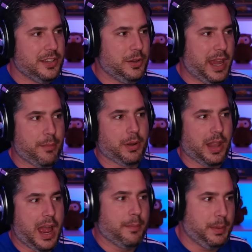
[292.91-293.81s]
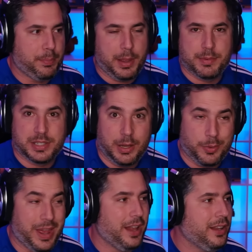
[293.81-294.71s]
you can't reliably play Mystique
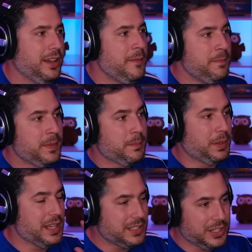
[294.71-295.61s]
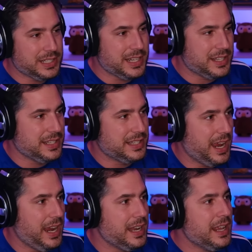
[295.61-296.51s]
with Hela. But this list is
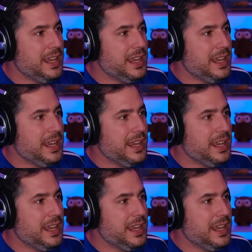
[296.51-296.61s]
insane.